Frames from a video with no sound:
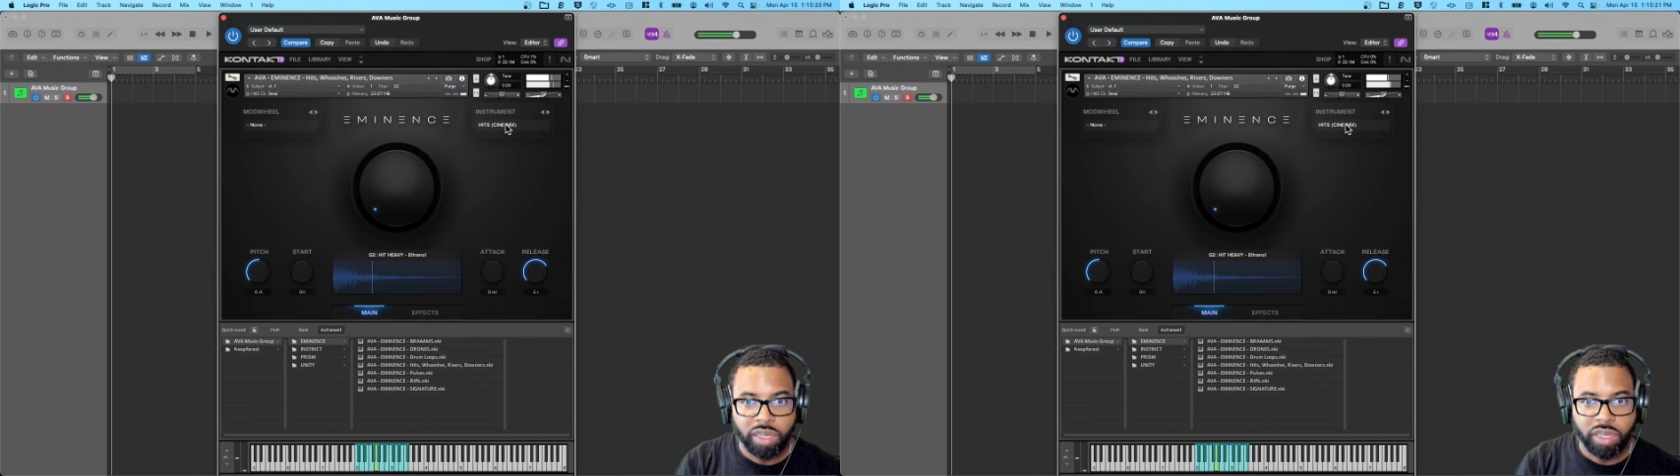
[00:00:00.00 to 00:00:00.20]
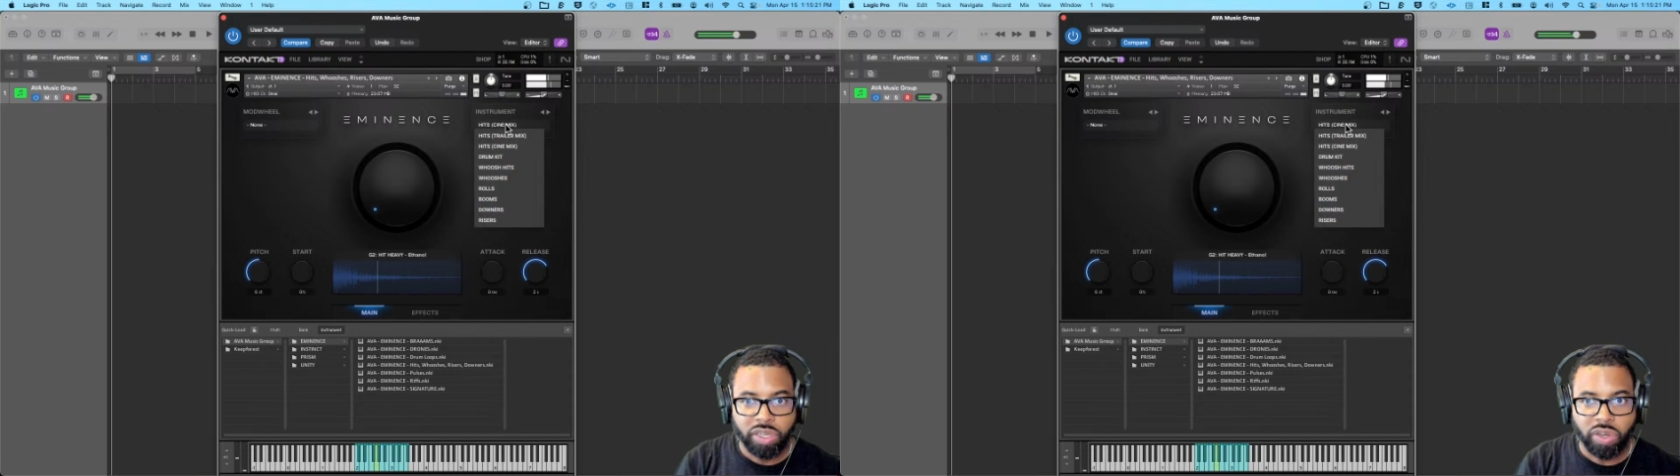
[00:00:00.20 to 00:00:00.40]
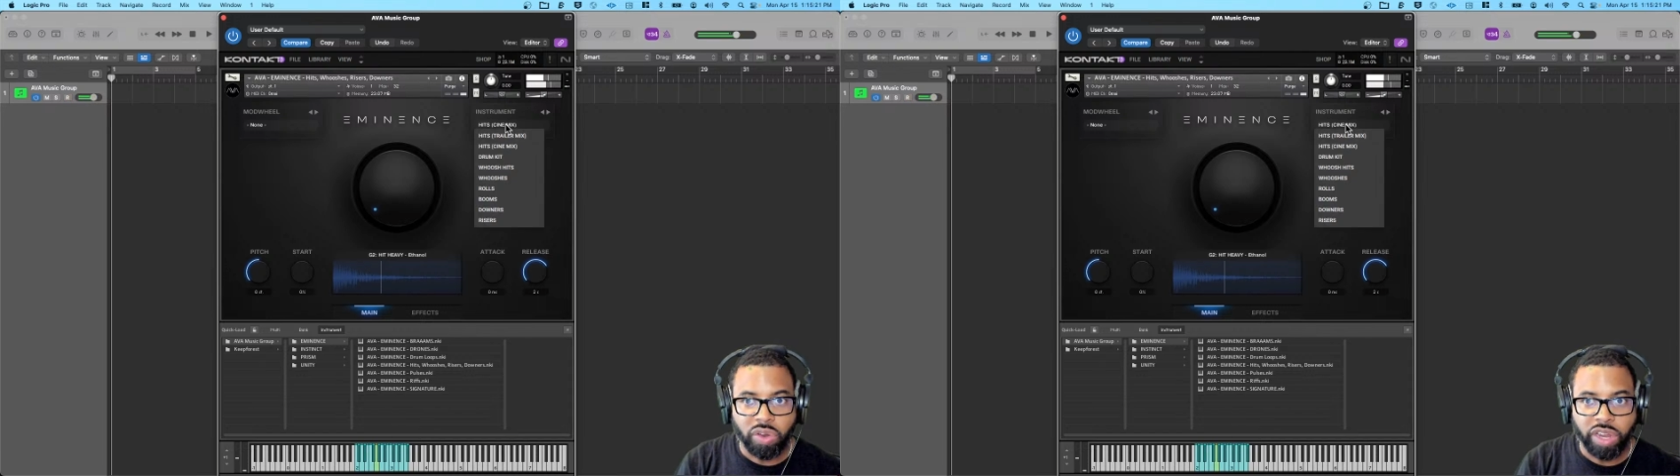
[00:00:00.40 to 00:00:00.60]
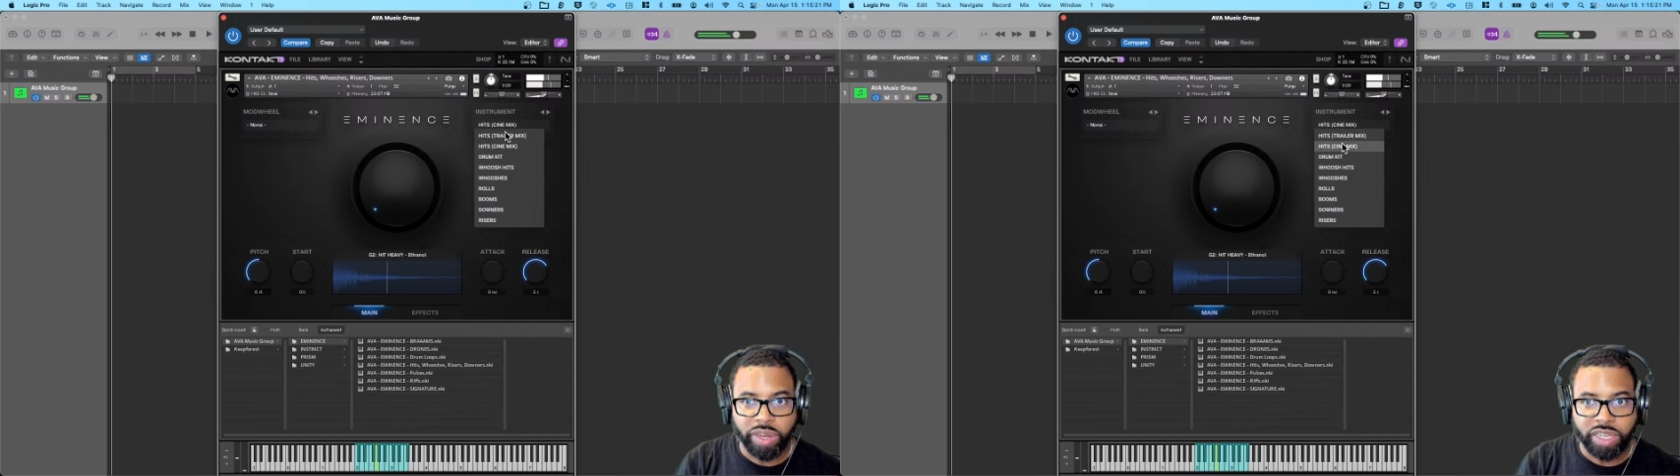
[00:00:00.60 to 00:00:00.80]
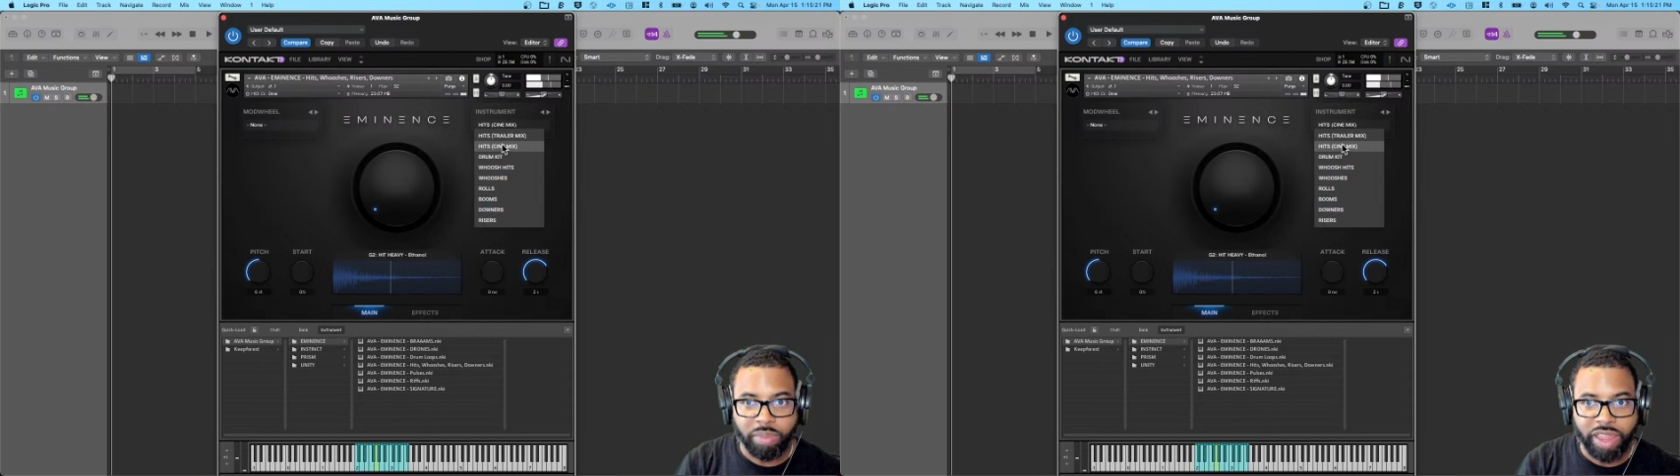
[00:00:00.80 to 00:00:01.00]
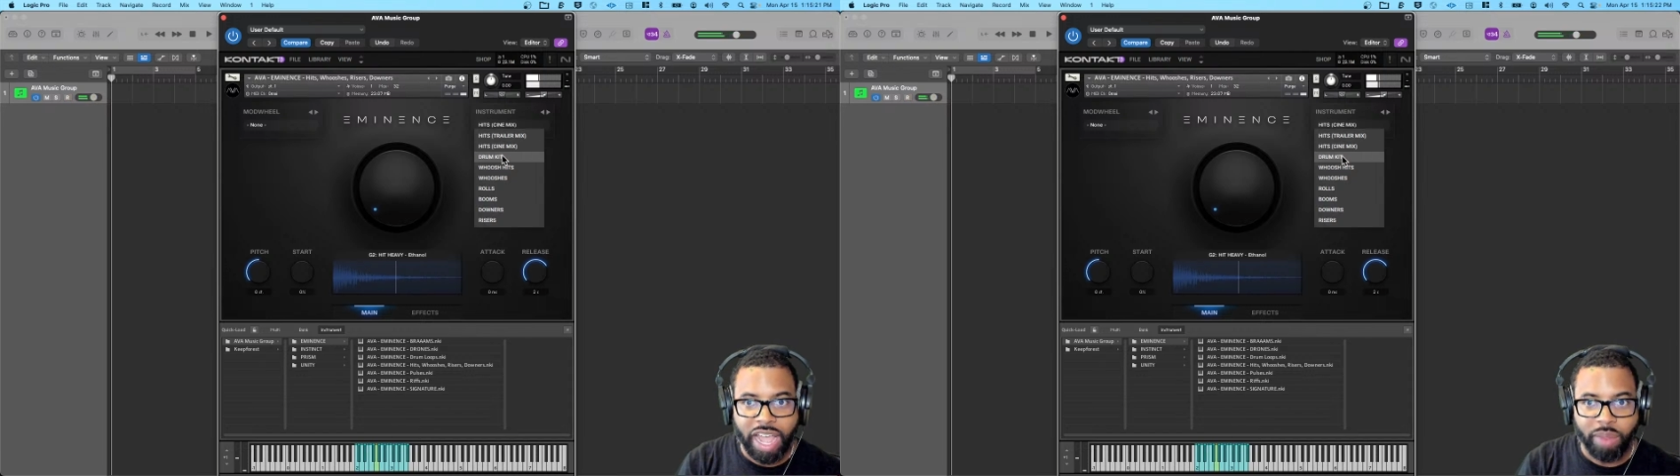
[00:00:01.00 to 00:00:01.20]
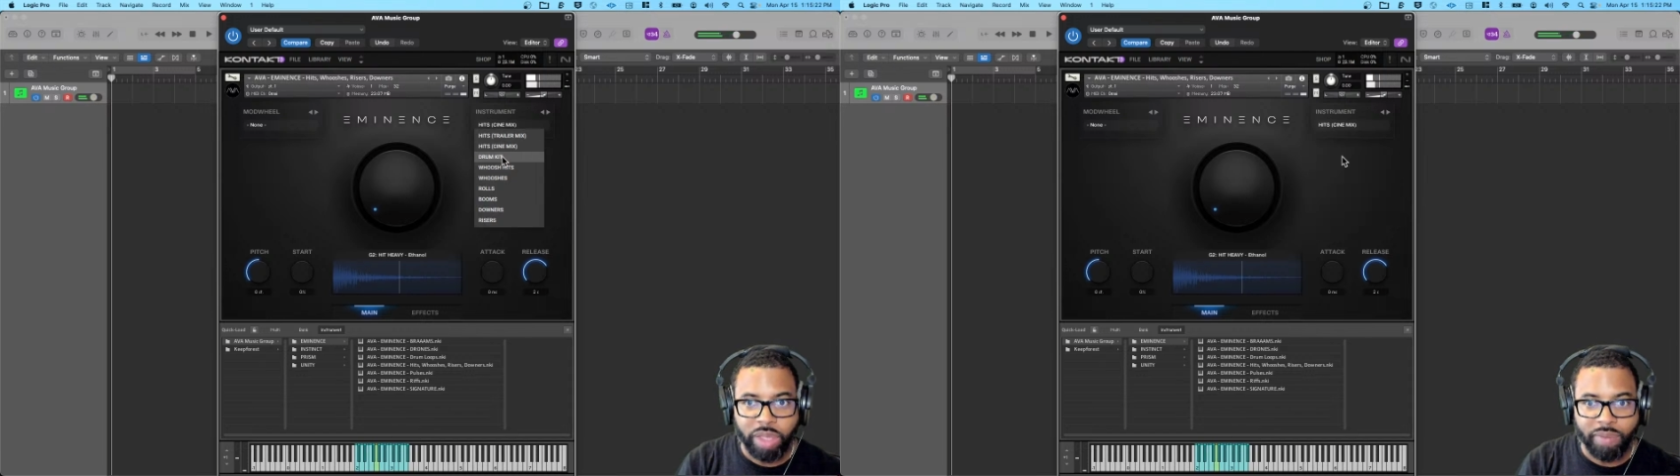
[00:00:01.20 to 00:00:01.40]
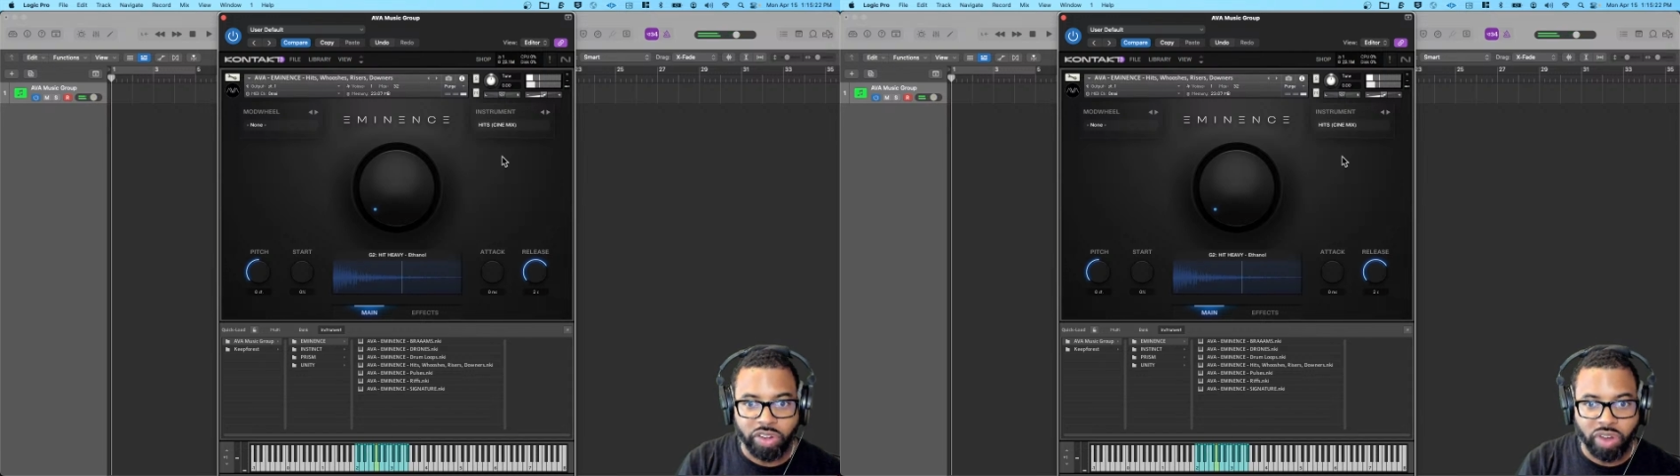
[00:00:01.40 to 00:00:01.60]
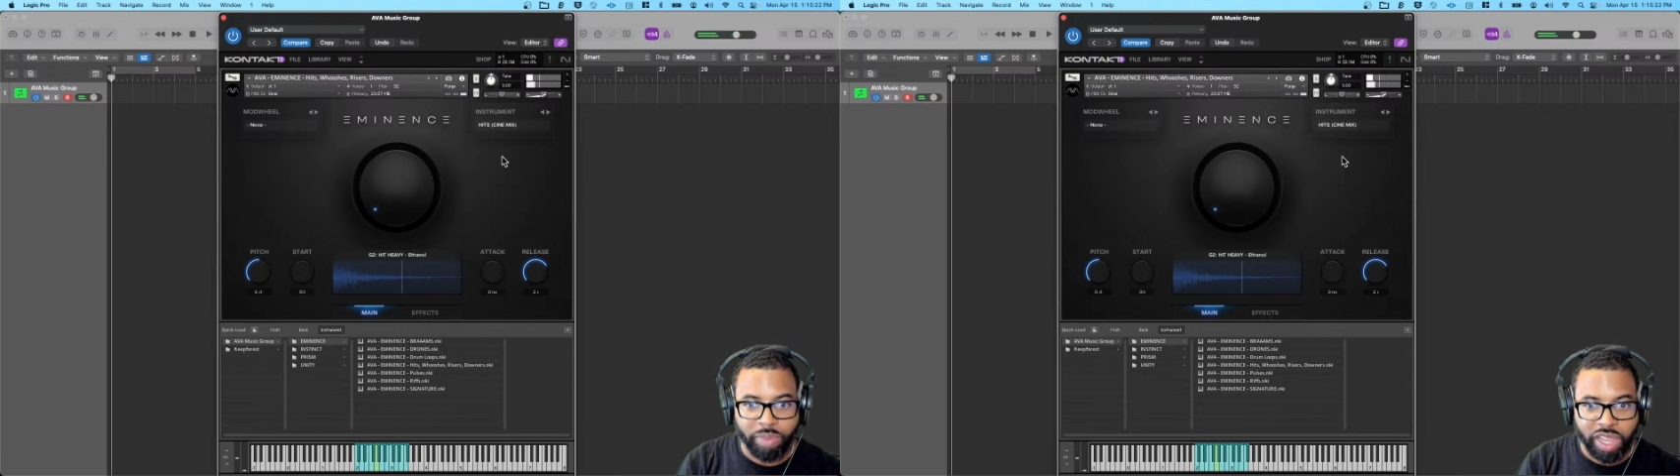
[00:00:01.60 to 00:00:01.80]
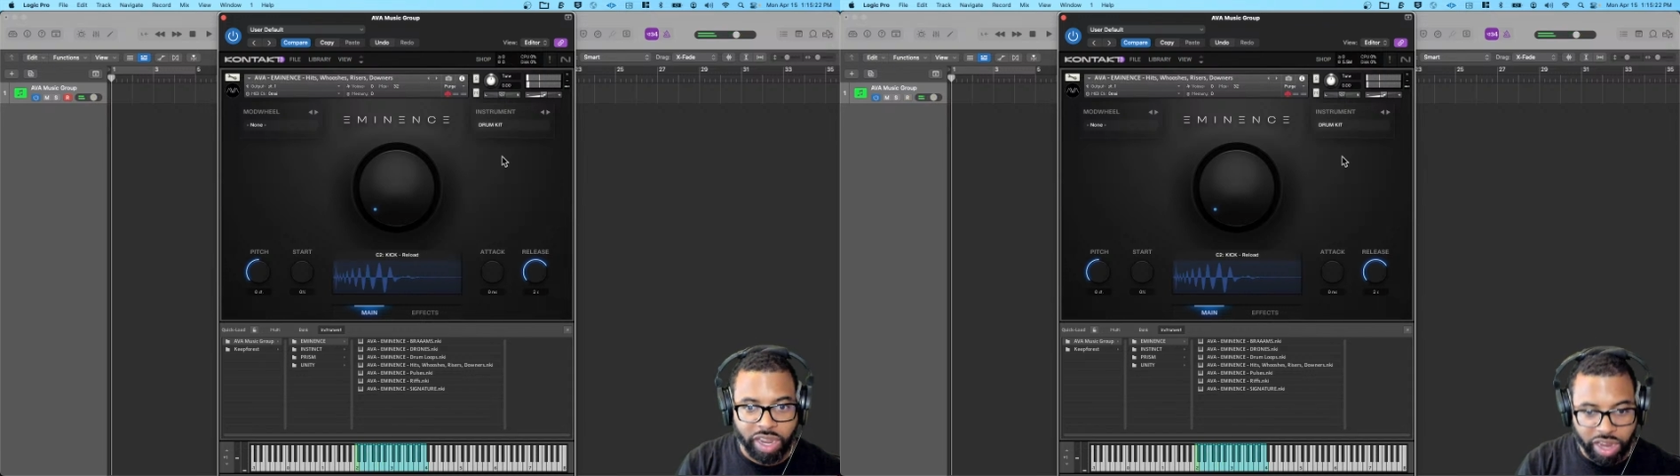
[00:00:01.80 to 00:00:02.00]
So you're hearing some of that. We have a
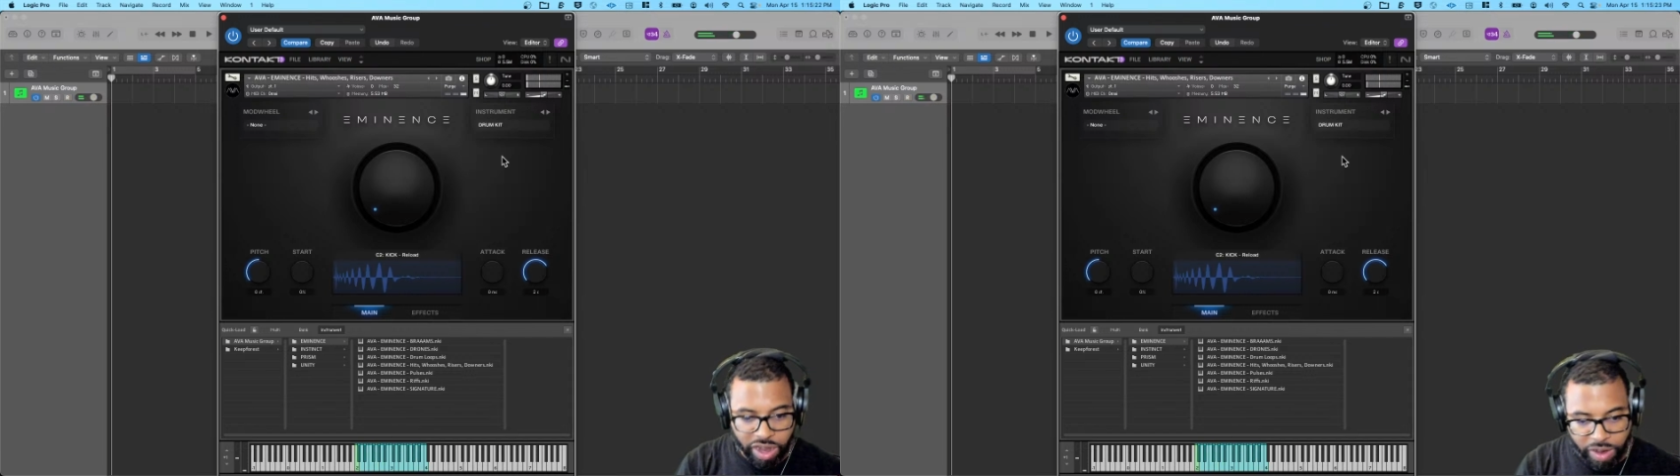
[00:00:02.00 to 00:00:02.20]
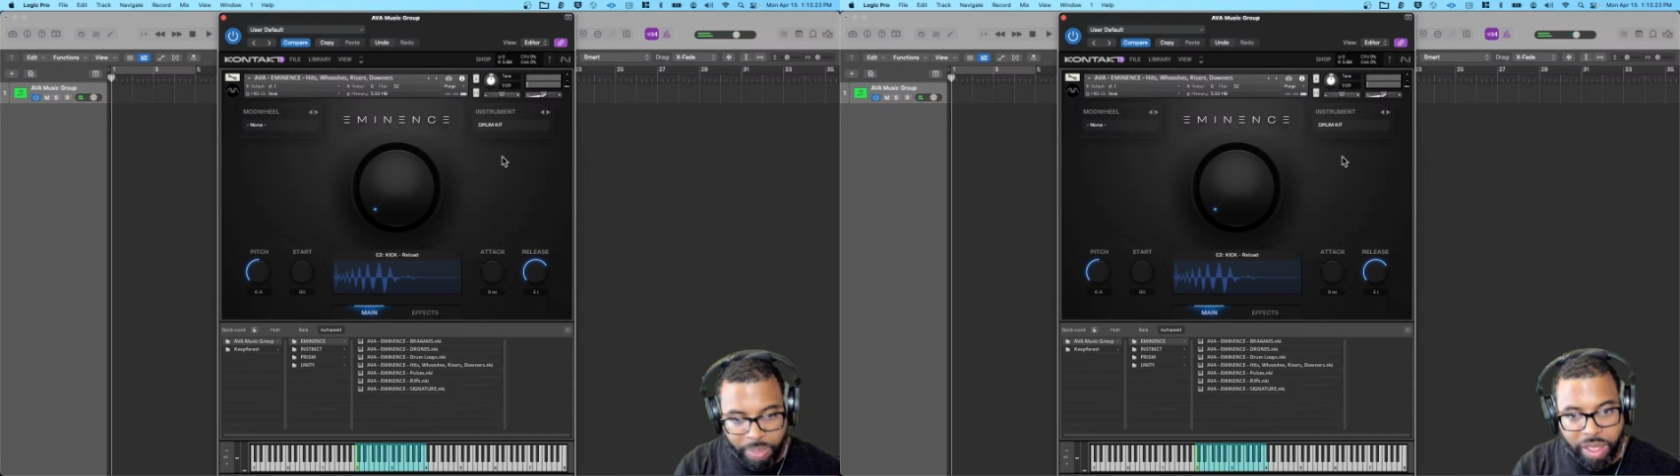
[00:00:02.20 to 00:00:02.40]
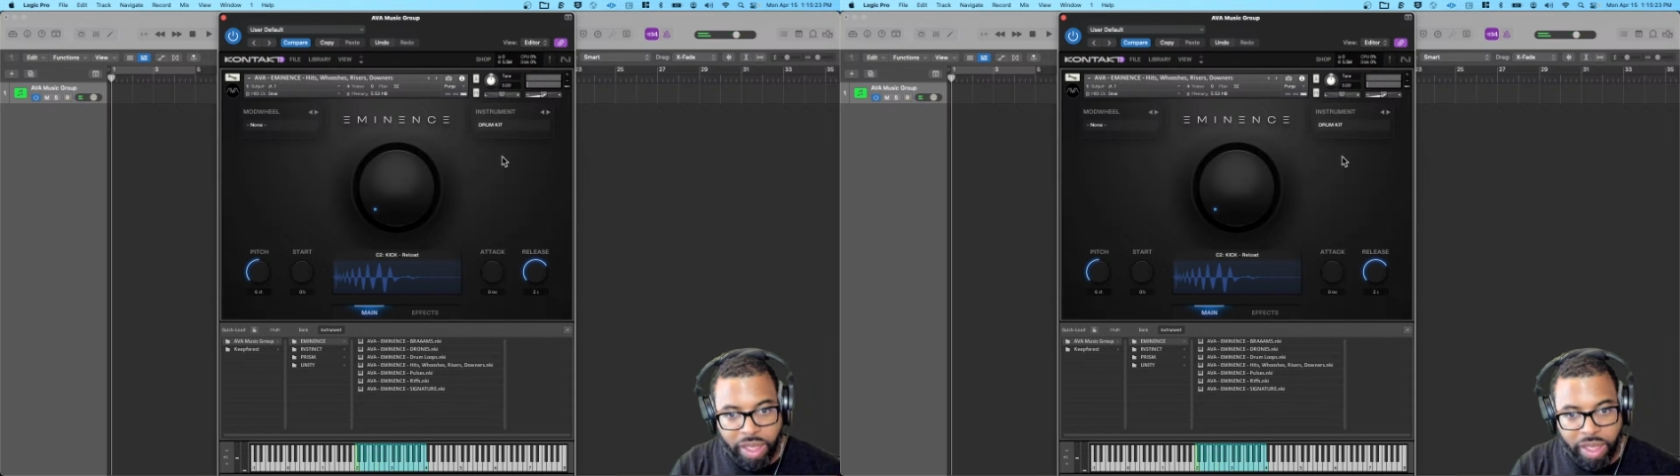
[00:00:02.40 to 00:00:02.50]
drum kit here.